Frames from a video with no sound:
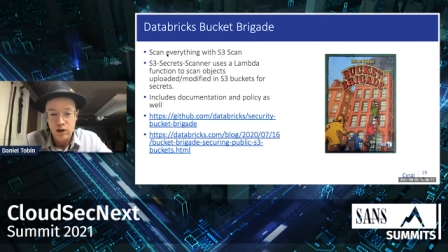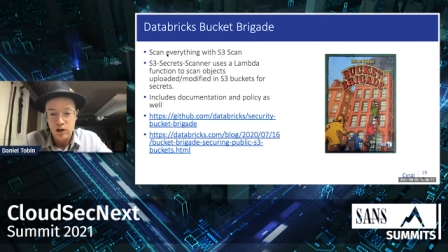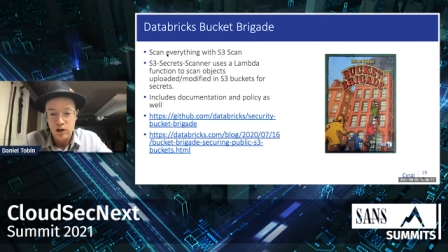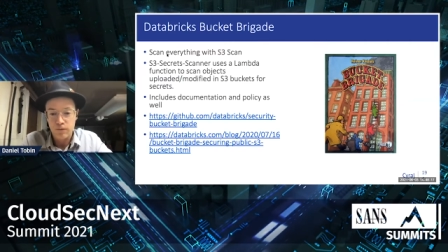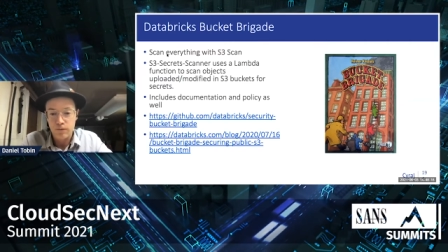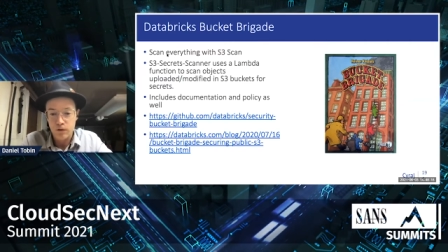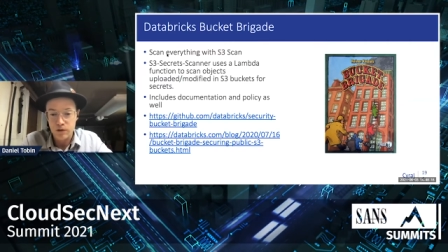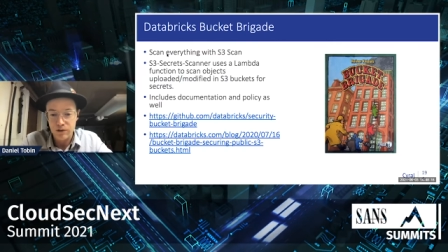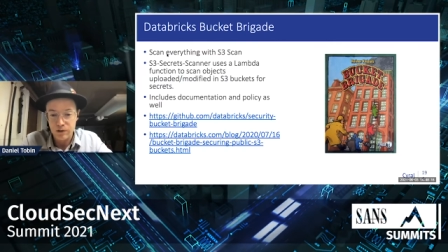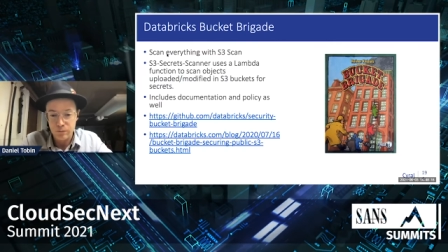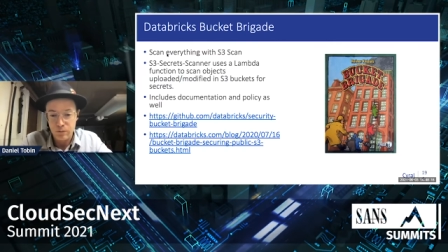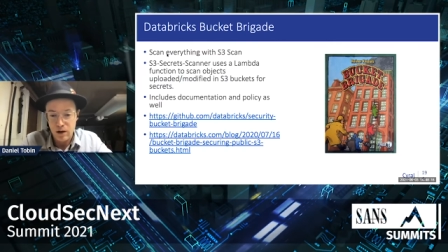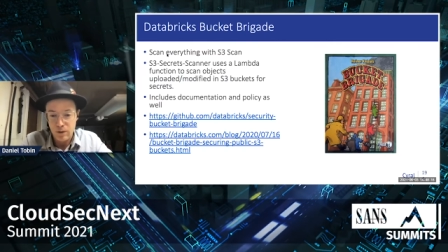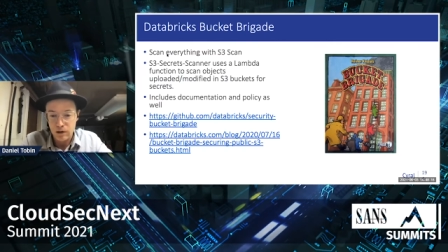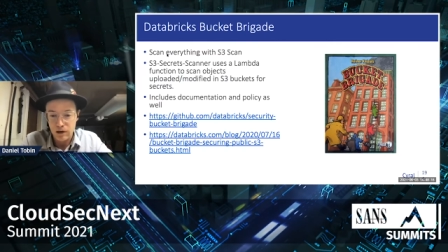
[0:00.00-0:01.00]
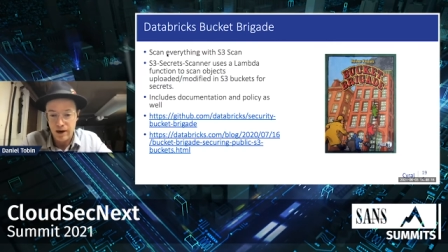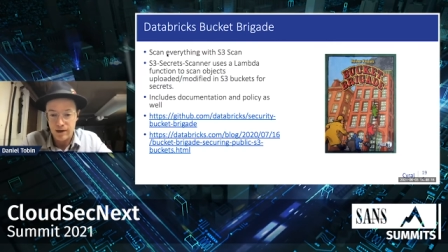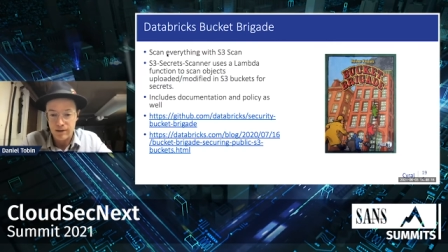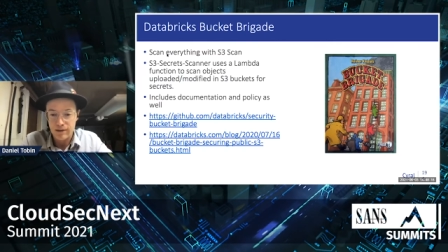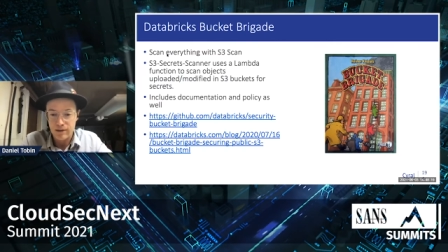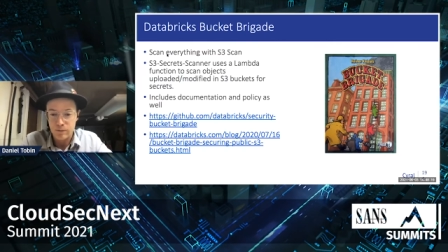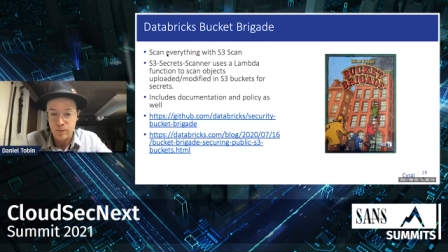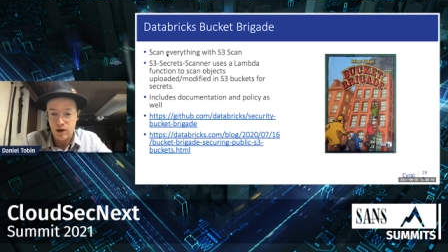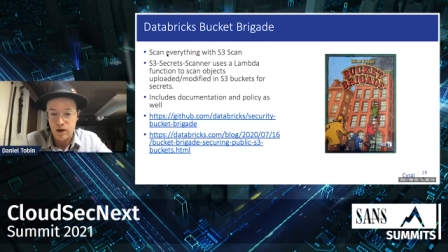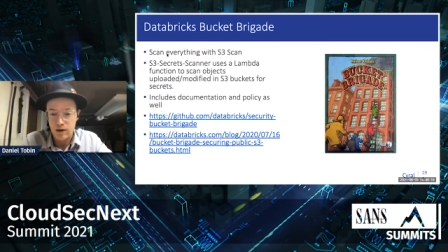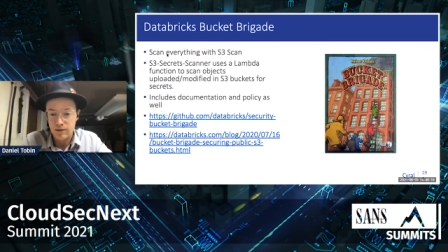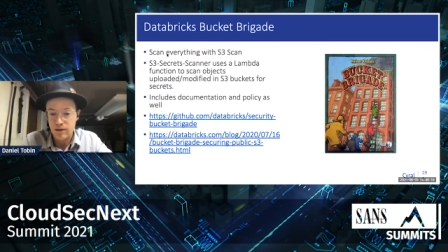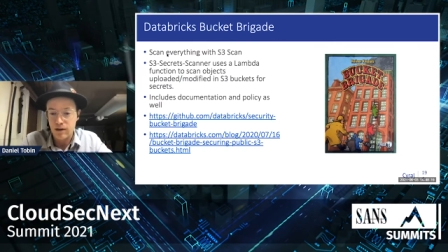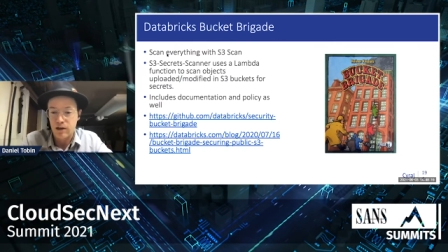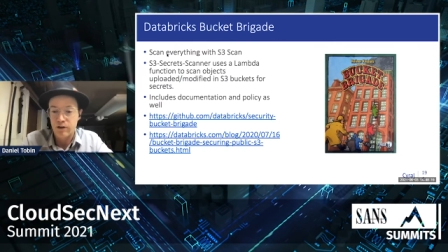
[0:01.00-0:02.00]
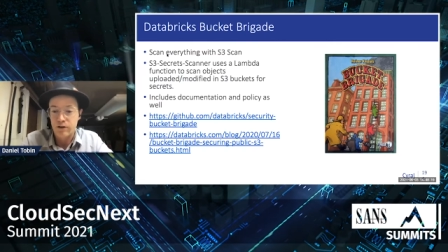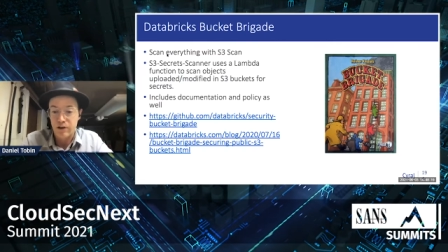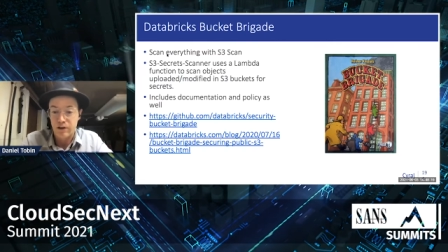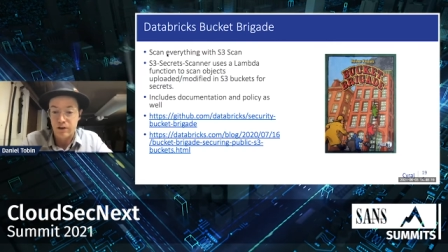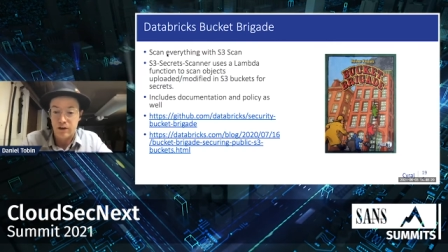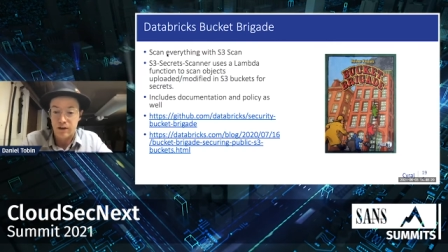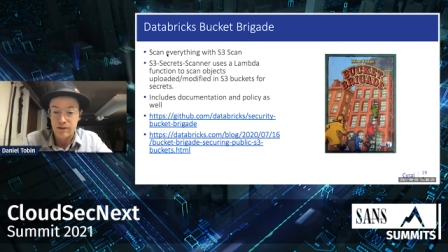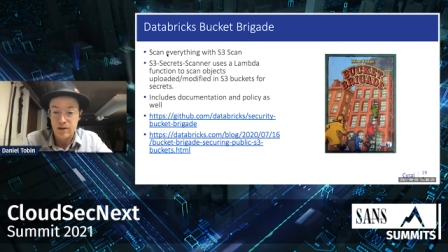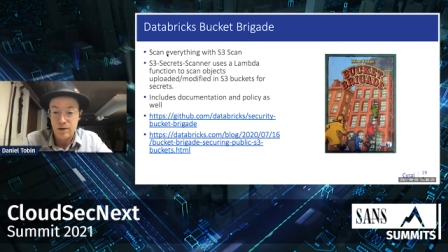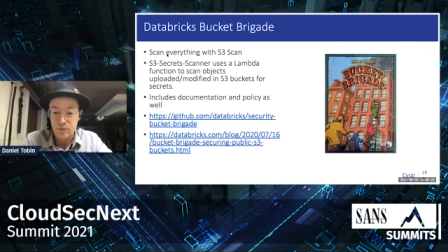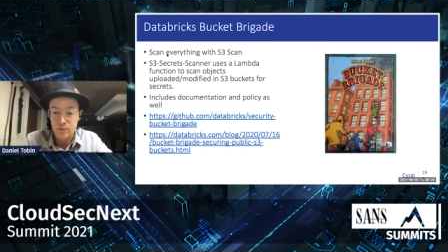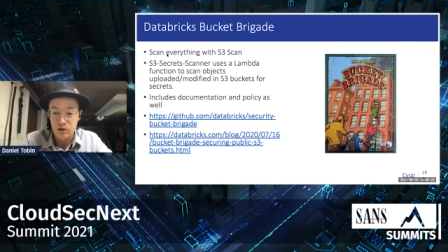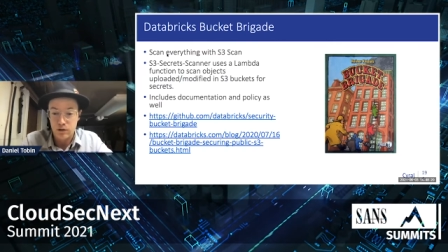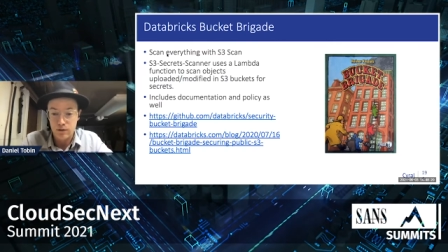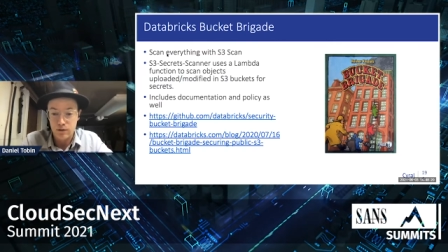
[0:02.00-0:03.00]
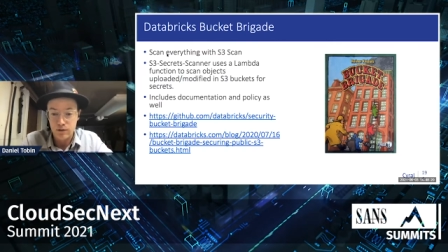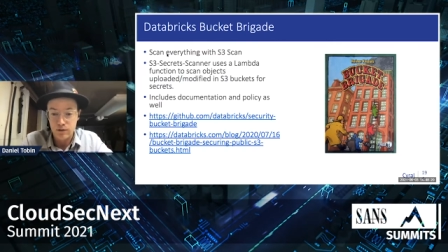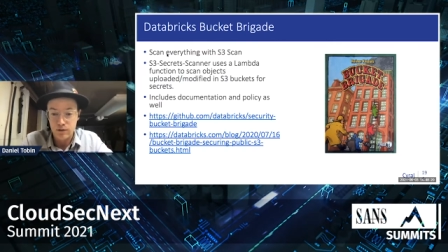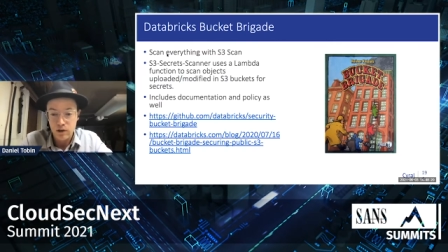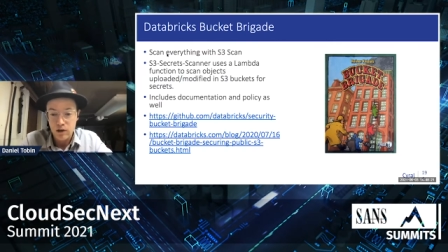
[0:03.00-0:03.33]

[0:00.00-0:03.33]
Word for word: enforcing public access blocks, and getting exemptions.